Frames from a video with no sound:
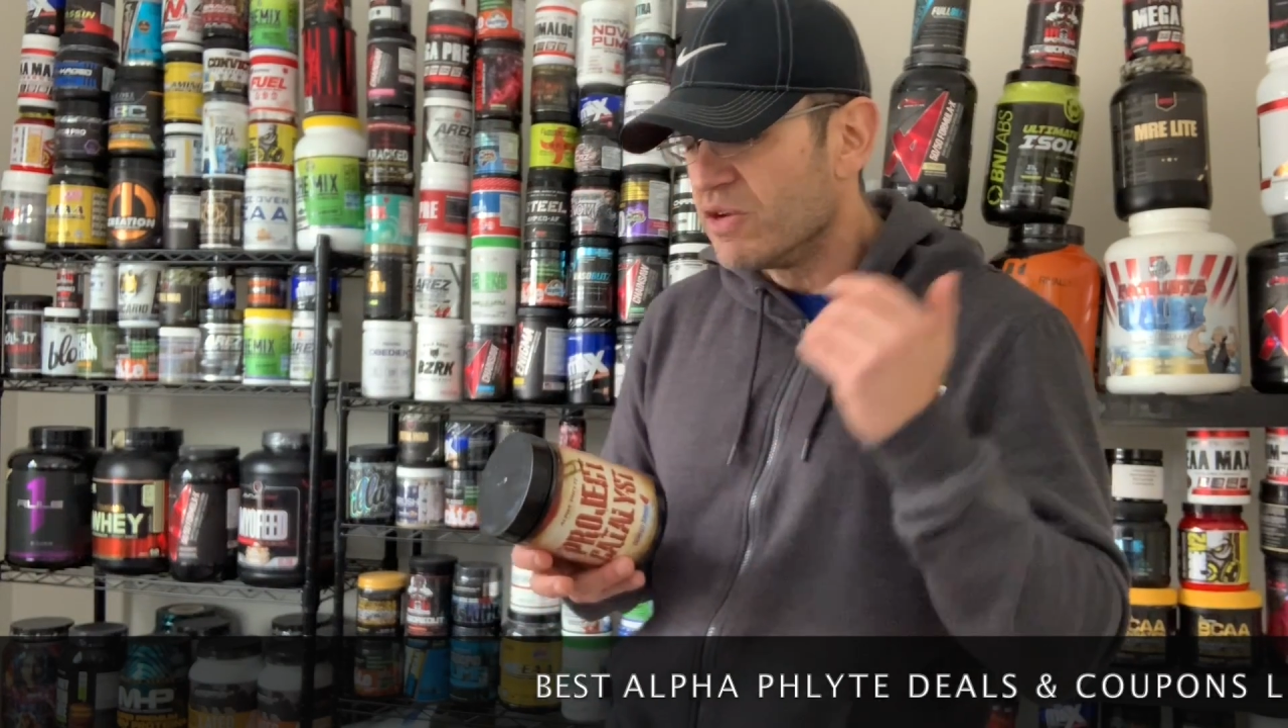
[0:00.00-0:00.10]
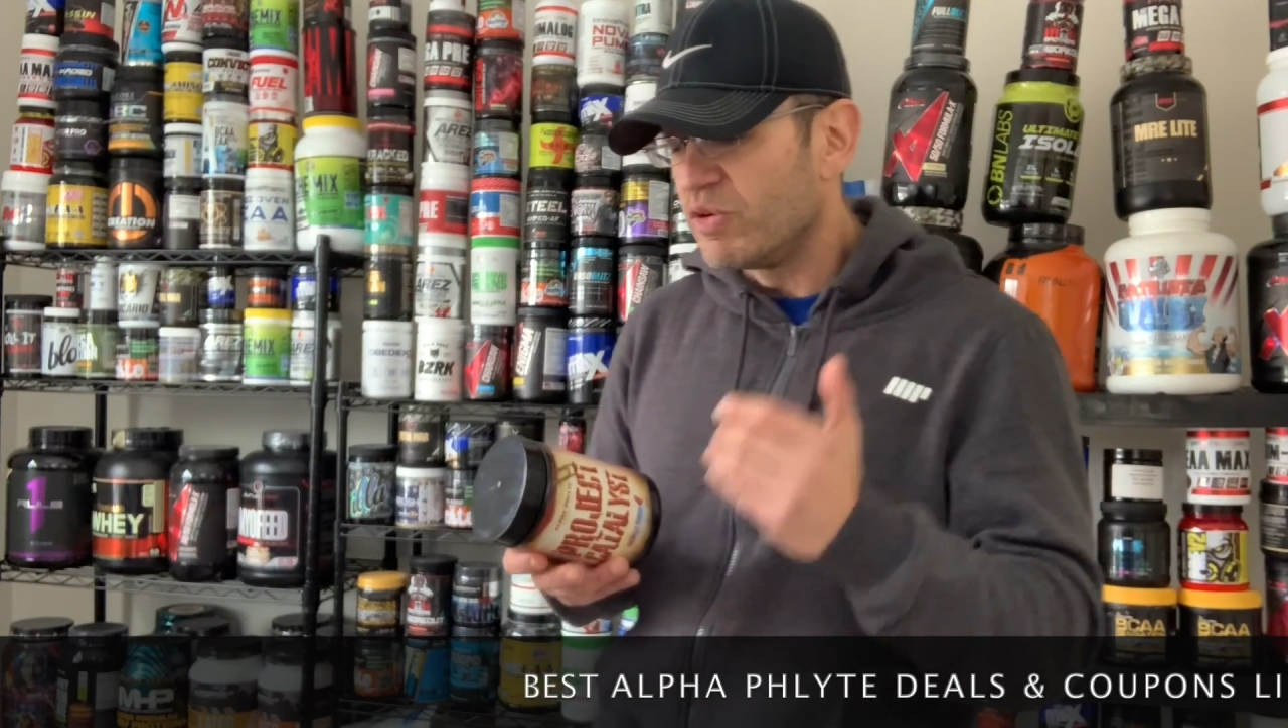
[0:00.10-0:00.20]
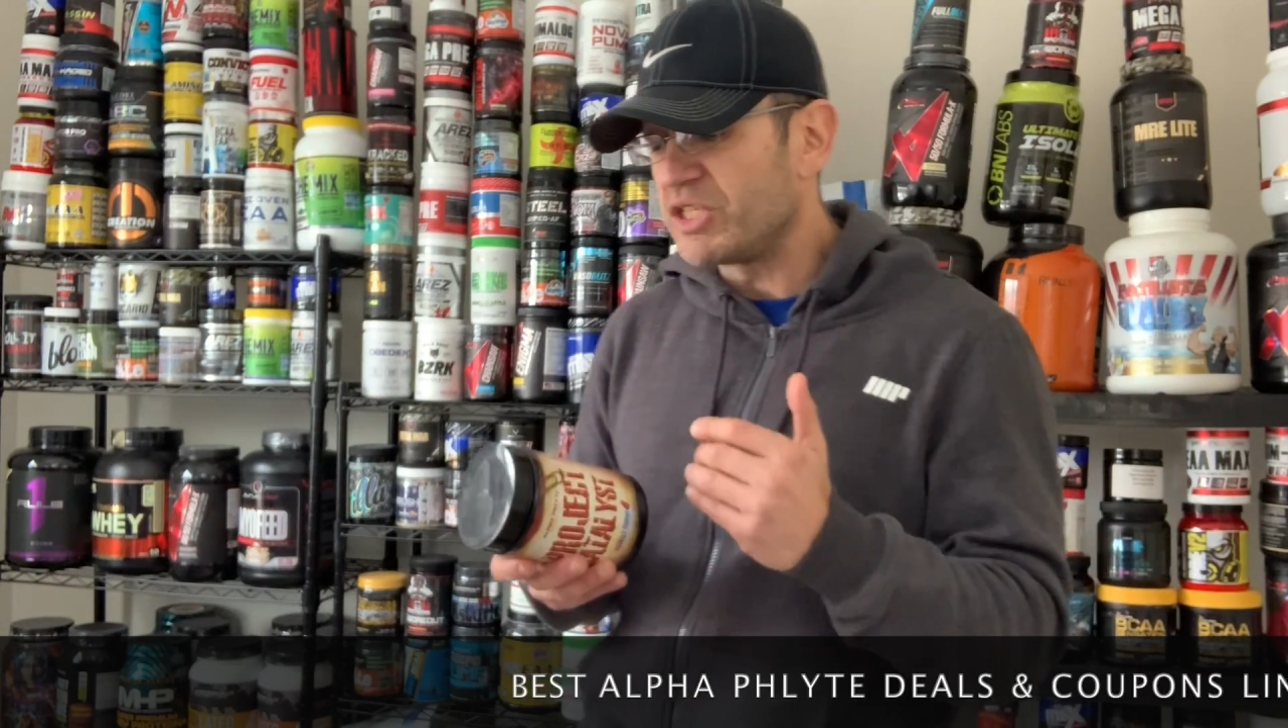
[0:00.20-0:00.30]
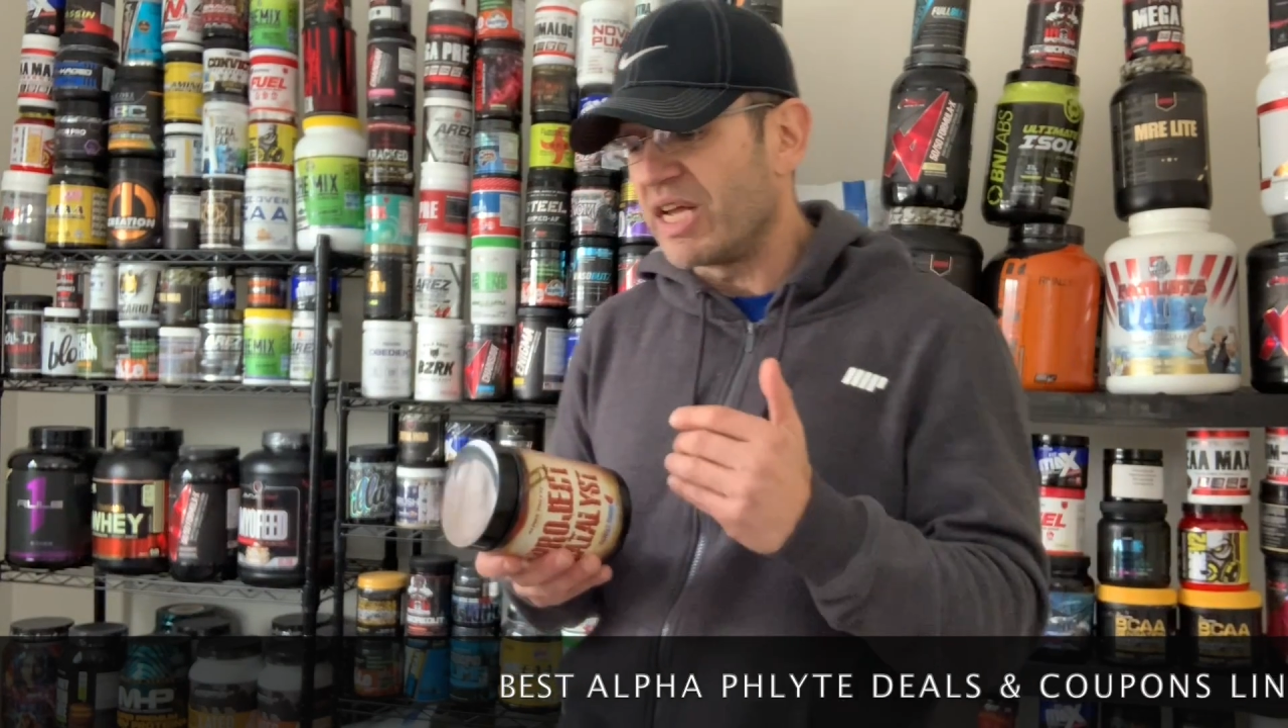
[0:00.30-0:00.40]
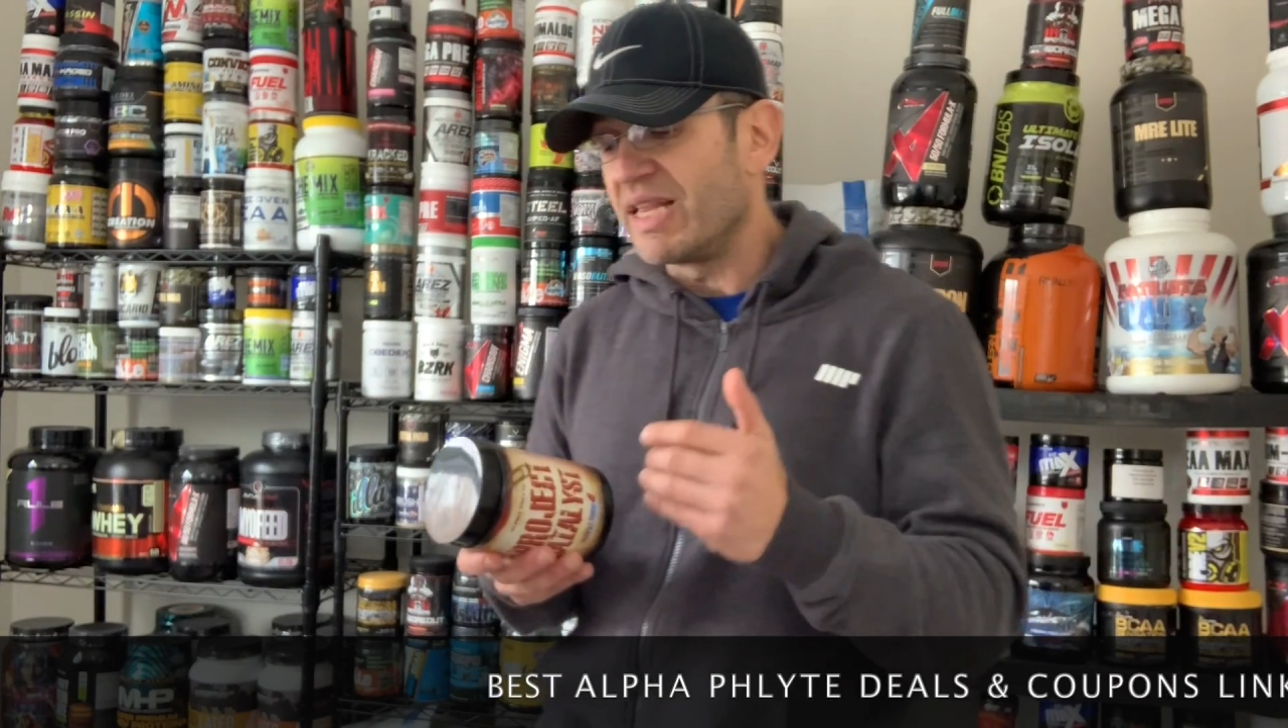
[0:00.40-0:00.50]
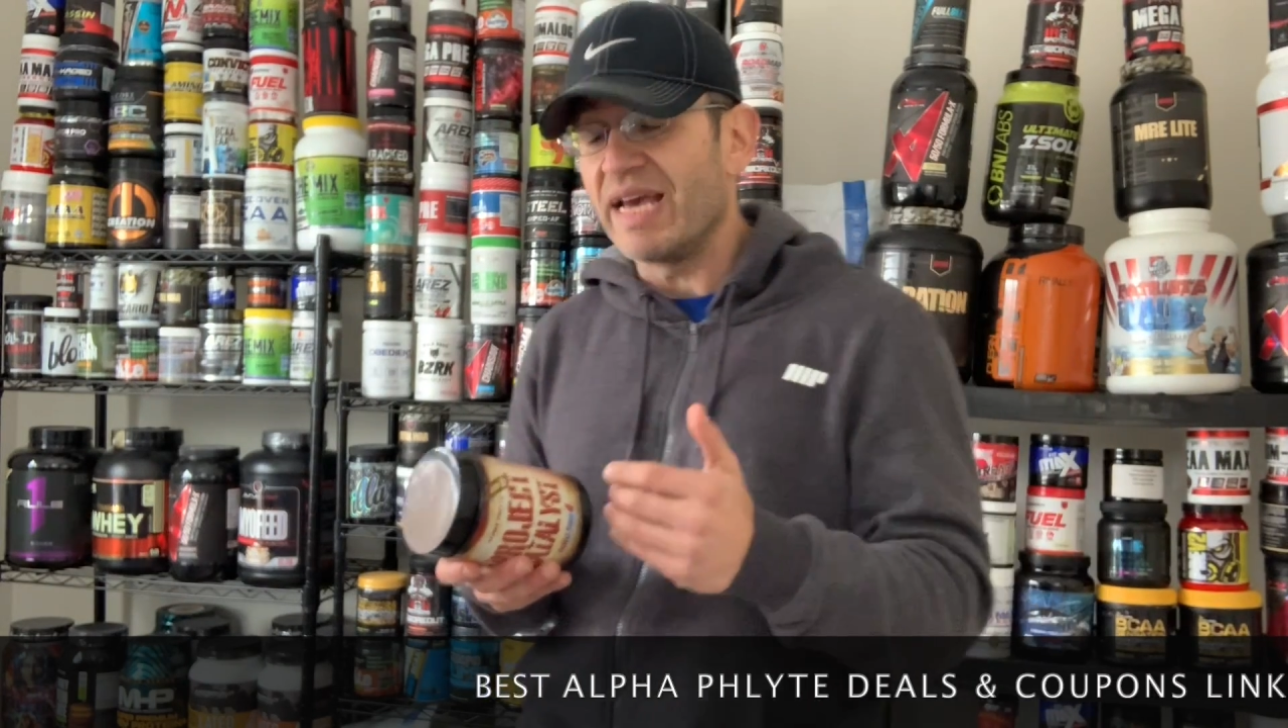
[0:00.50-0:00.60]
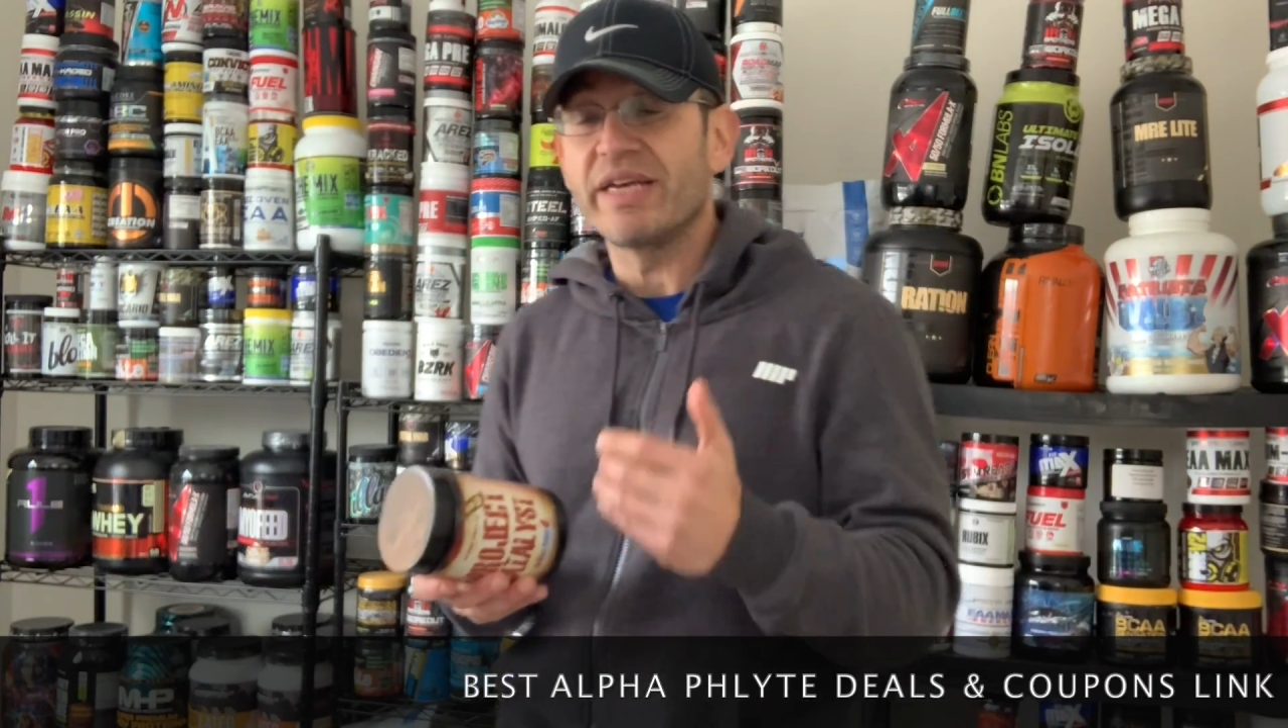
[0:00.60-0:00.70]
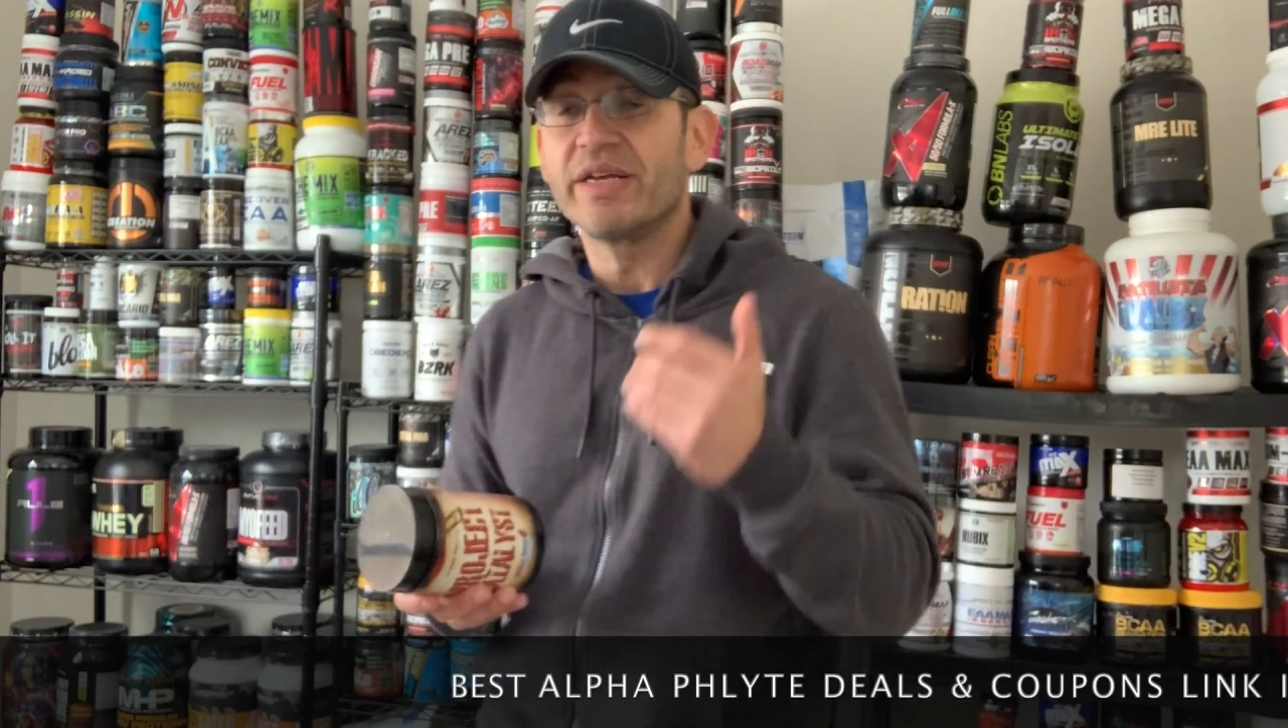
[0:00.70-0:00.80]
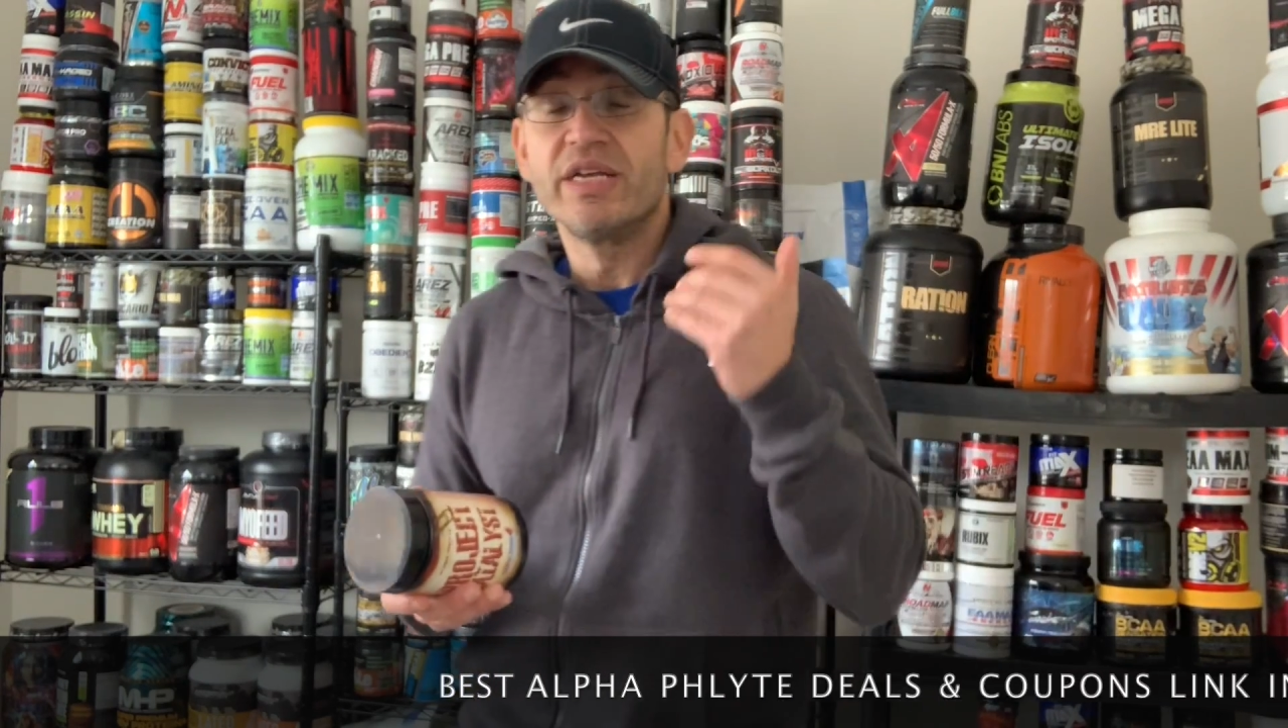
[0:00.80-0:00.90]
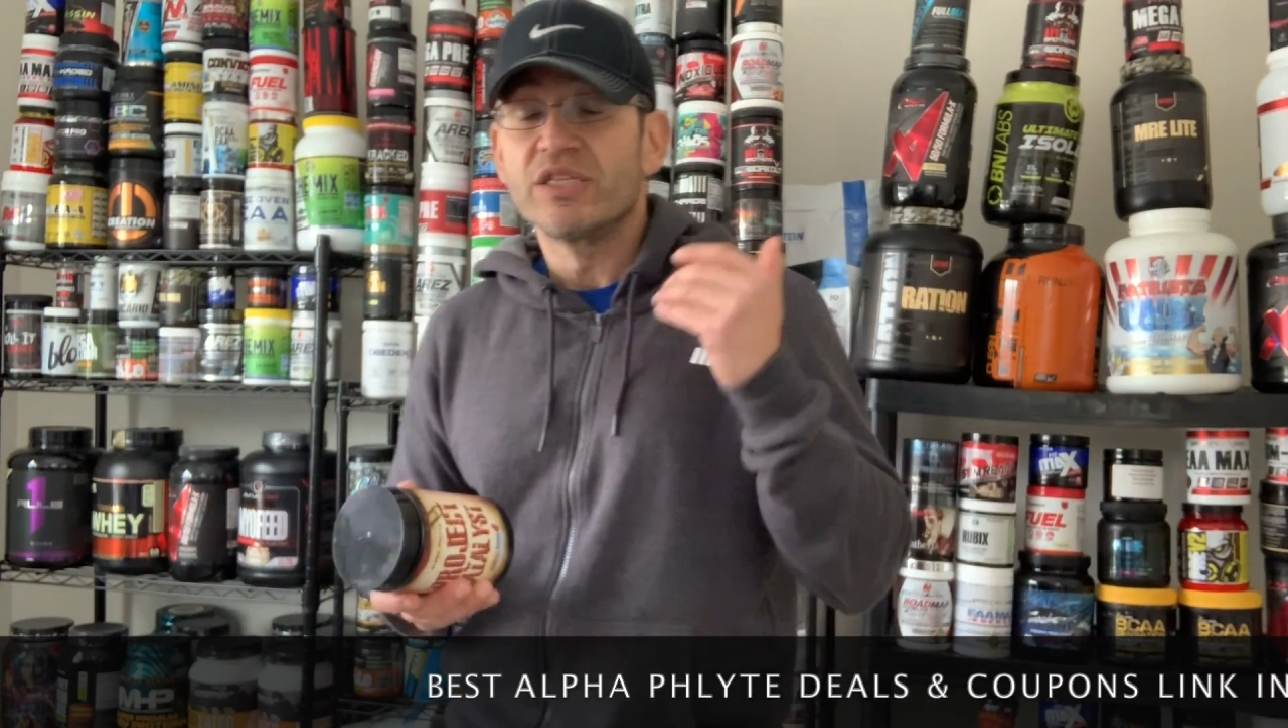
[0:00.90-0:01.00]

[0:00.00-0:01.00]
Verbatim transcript: which I like.